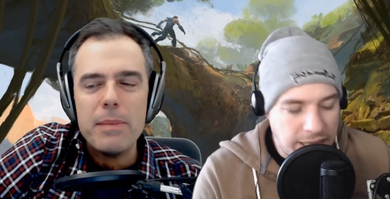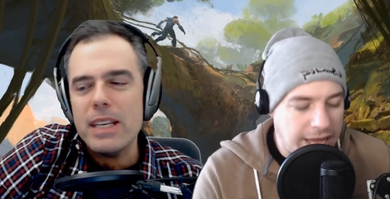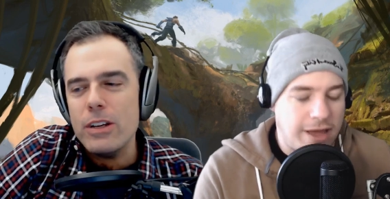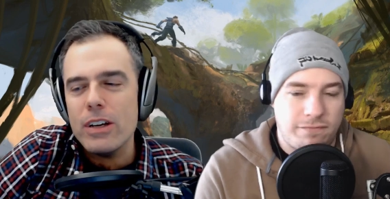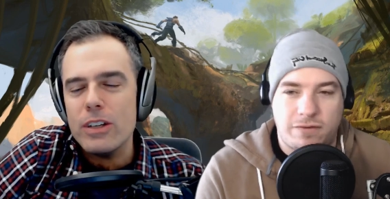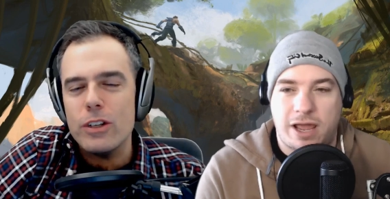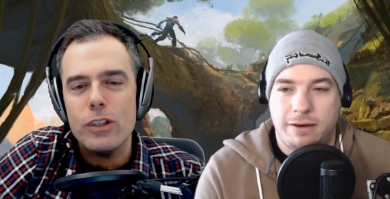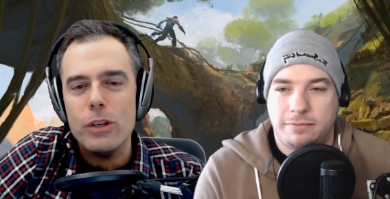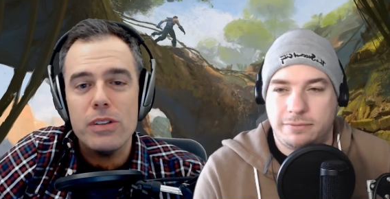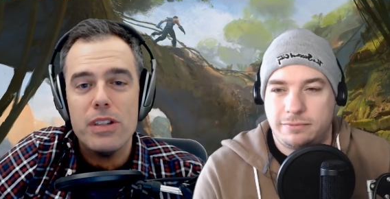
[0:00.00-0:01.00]
Speaker 1: I yeah, mean, you could right. just
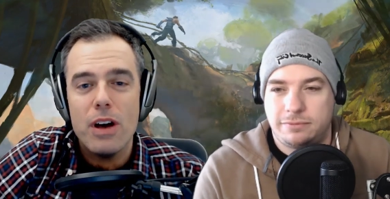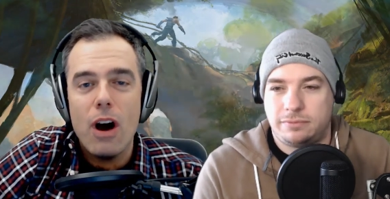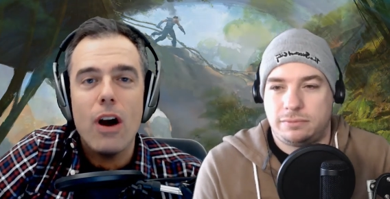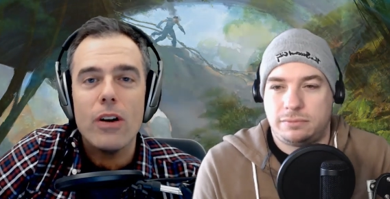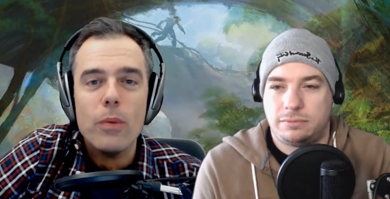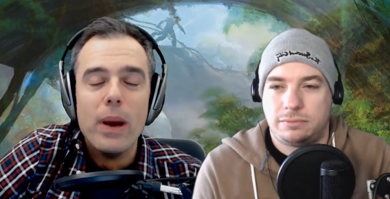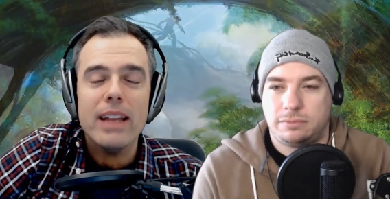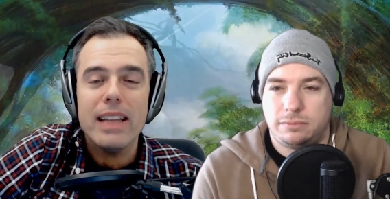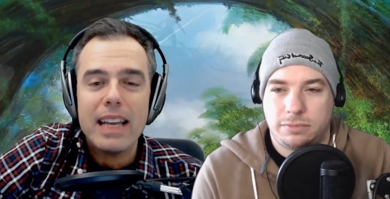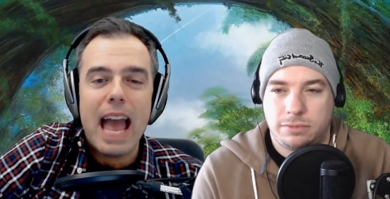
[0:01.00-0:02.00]
use the hard way,
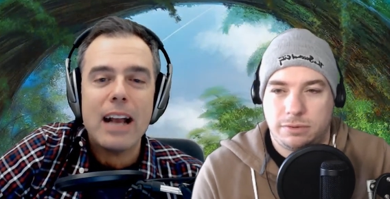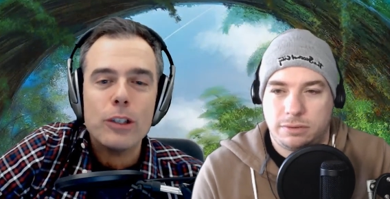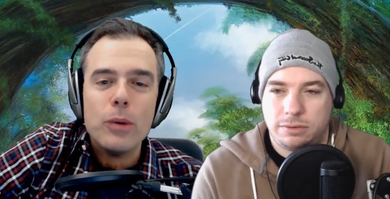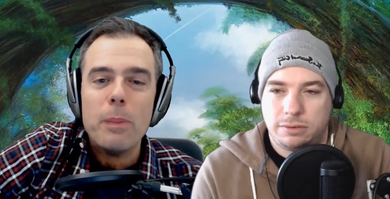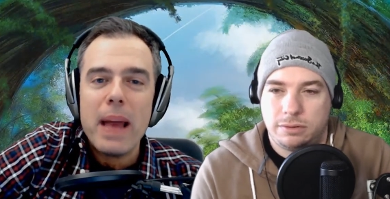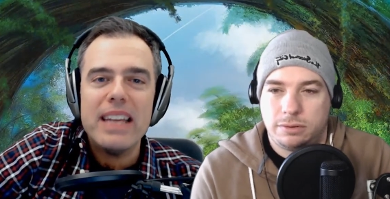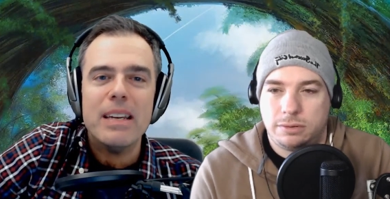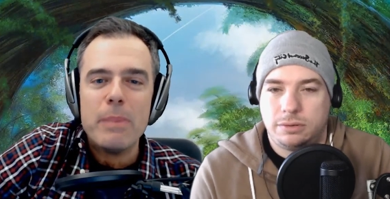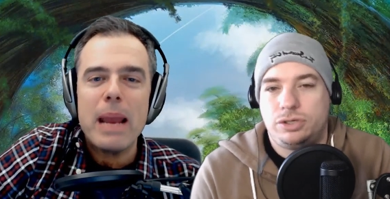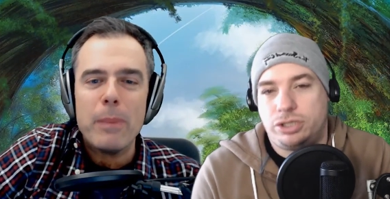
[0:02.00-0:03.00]
like actual pen
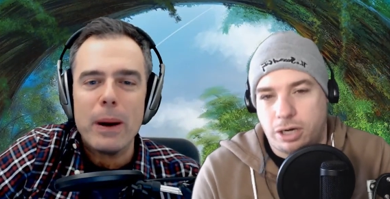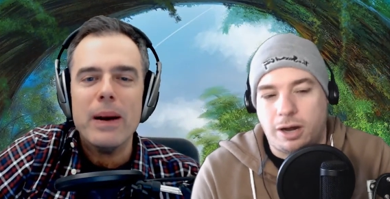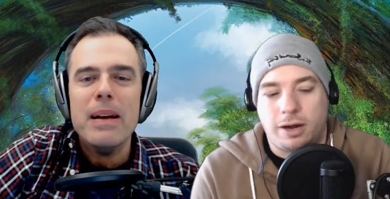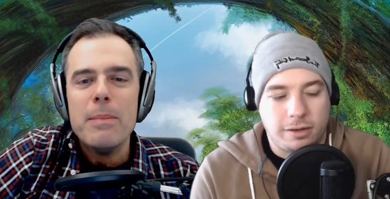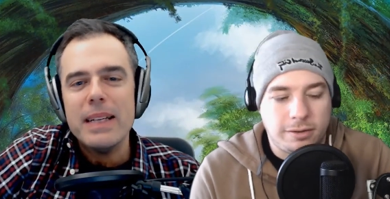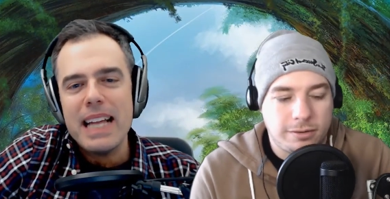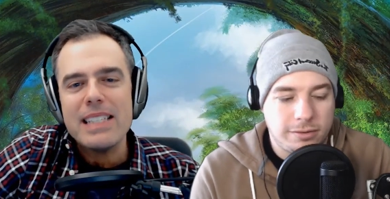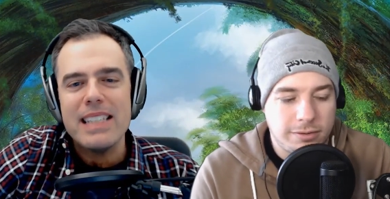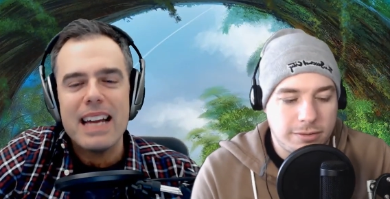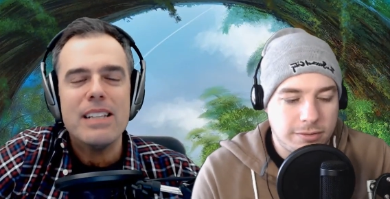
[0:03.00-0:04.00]
and paper. Sure. But that's
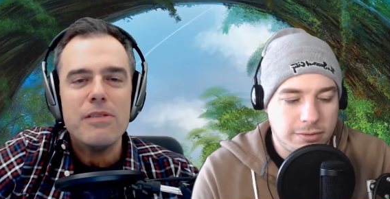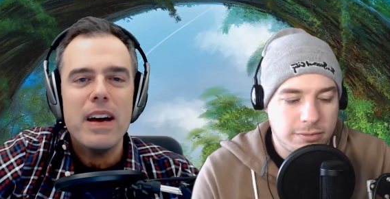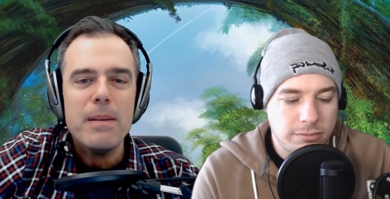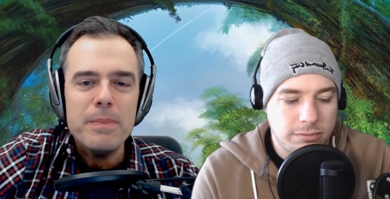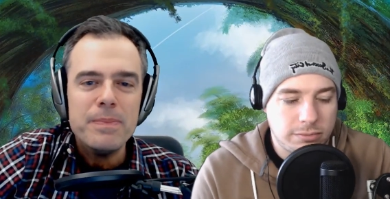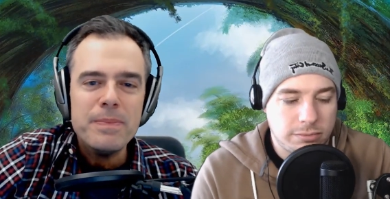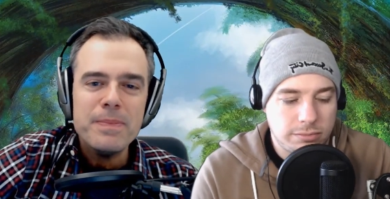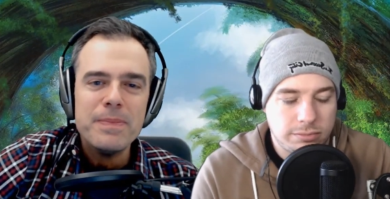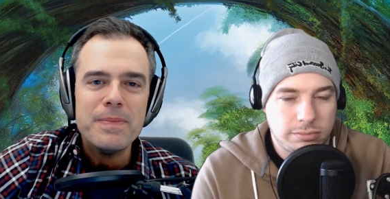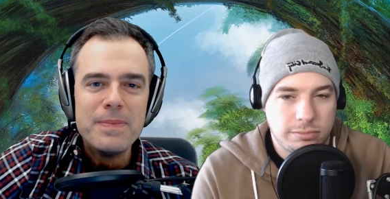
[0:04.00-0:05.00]
not as fun.
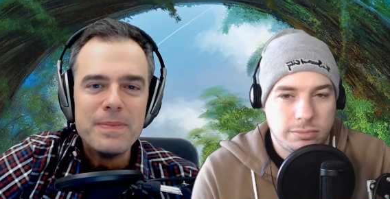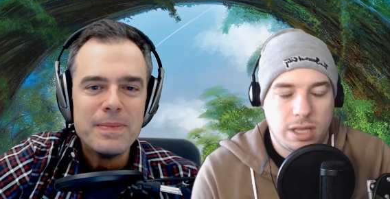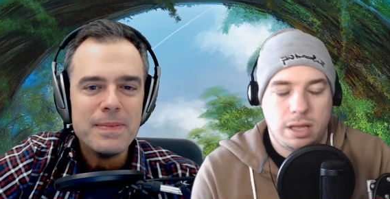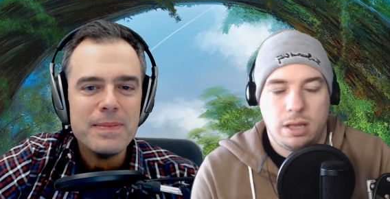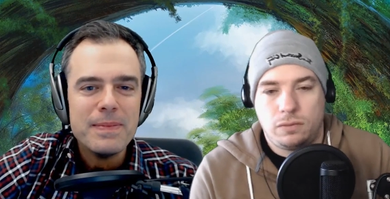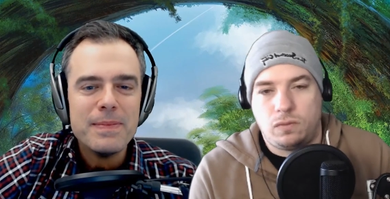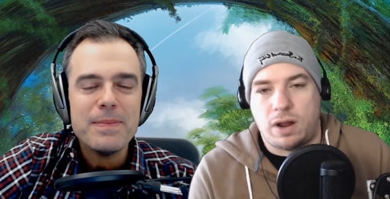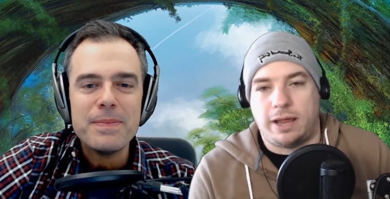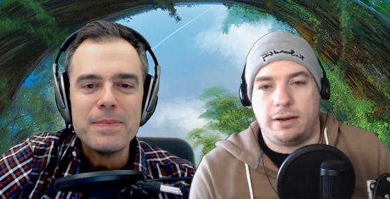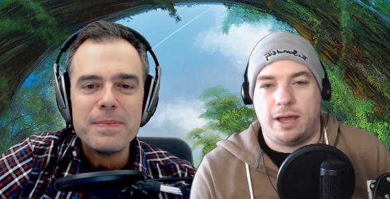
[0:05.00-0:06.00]

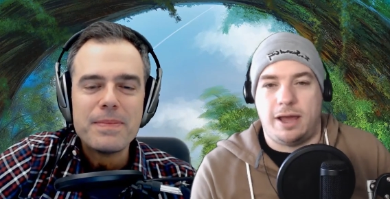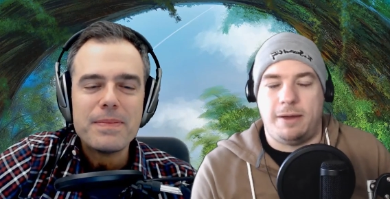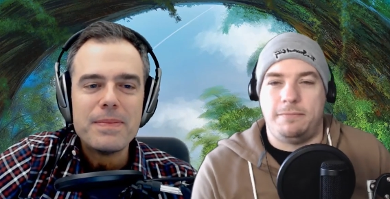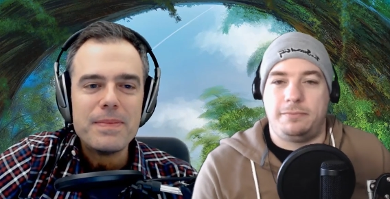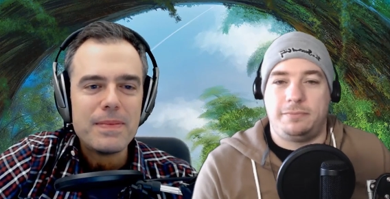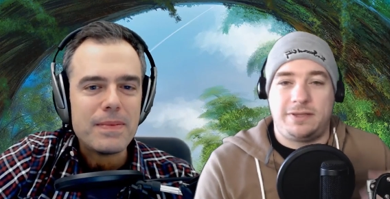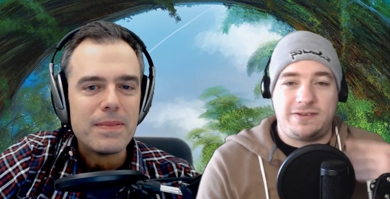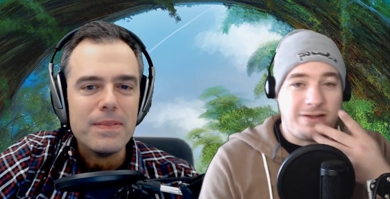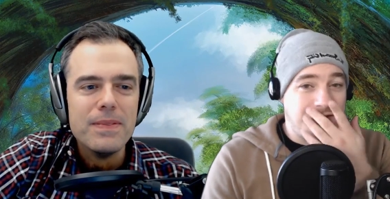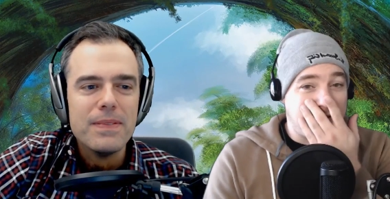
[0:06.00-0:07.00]
Speaker 2: Right. Um, this
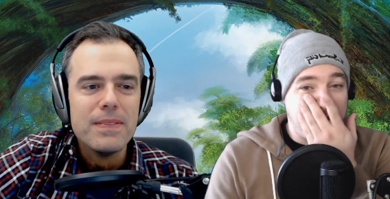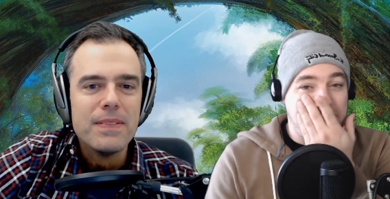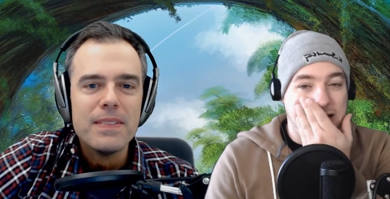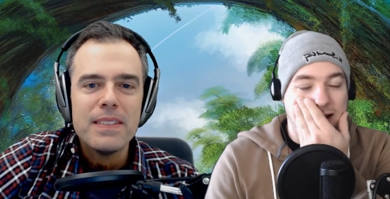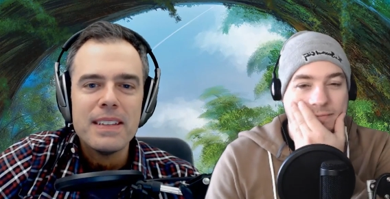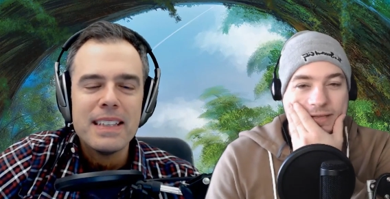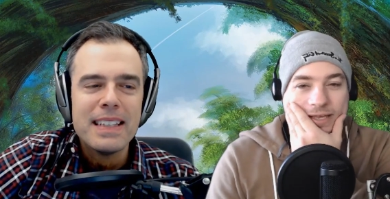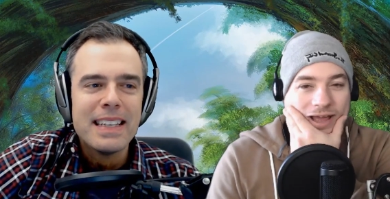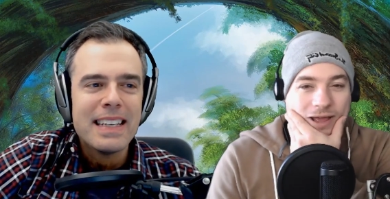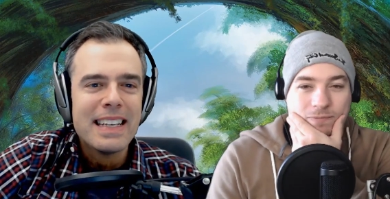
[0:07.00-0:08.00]
sounds good though. I
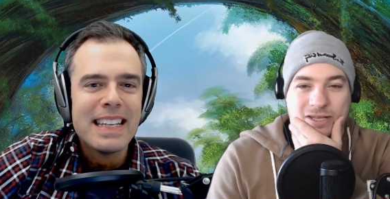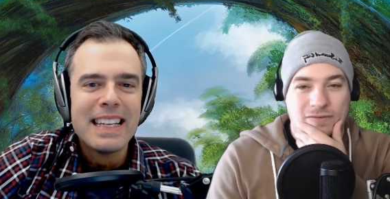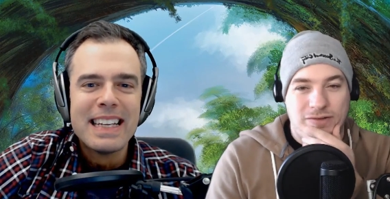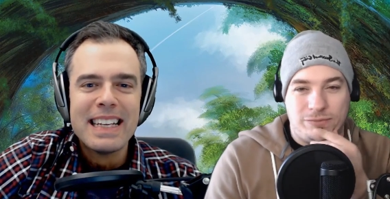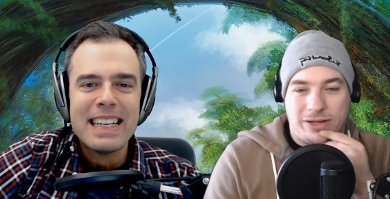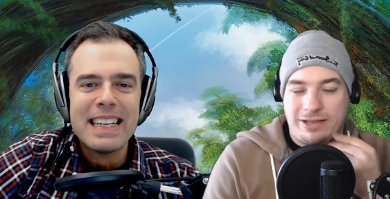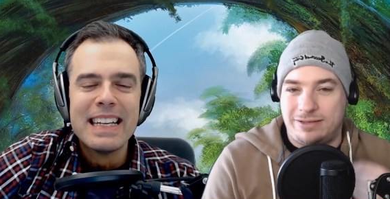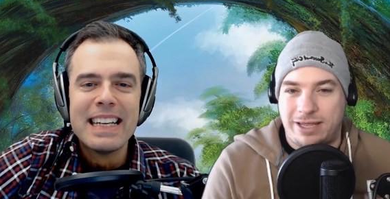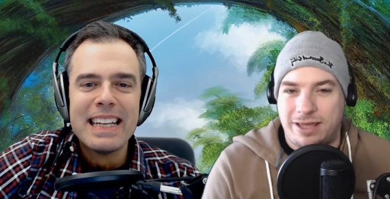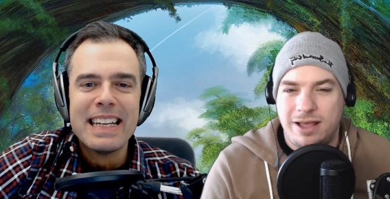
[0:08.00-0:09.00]
mean, I'm definitely I,
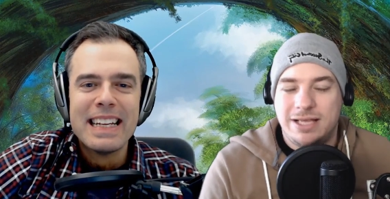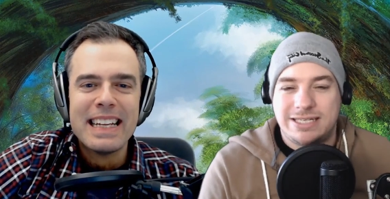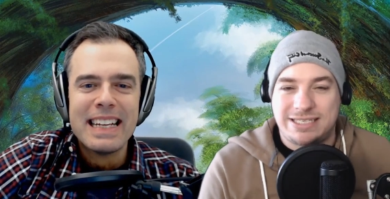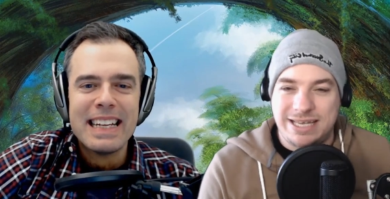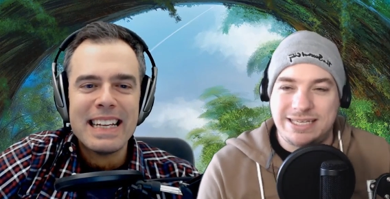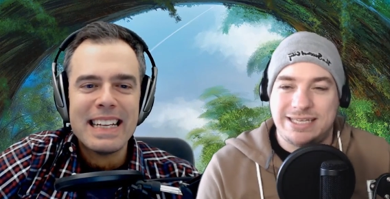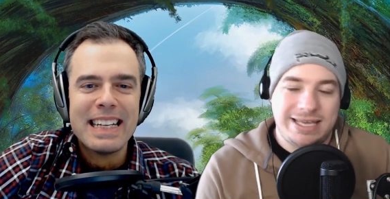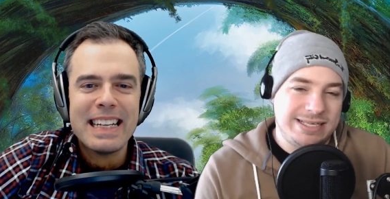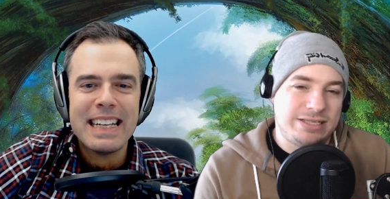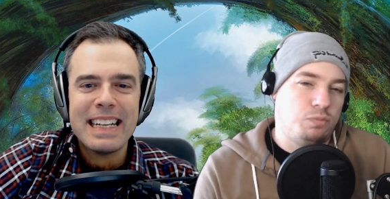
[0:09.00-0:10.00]
like six
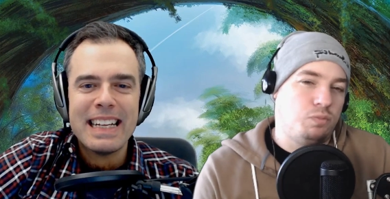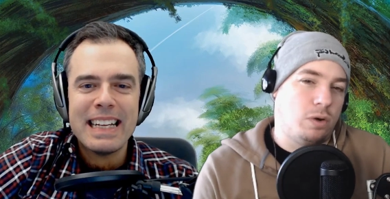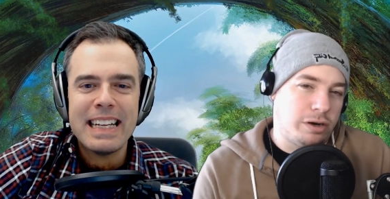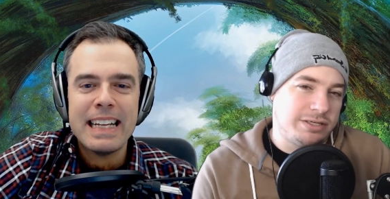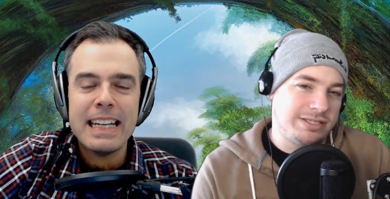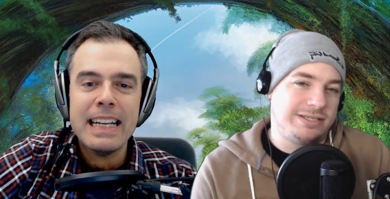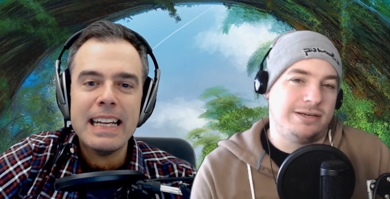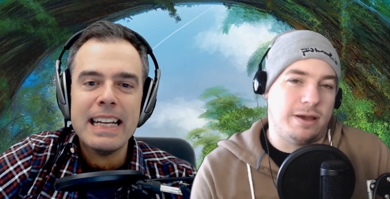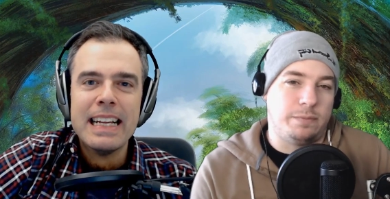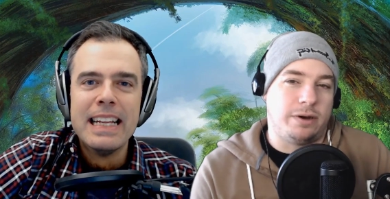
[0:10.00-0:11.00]
is the worst
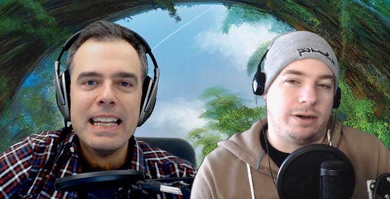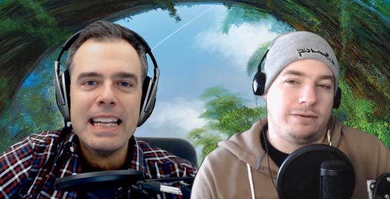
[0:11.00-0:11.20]
number,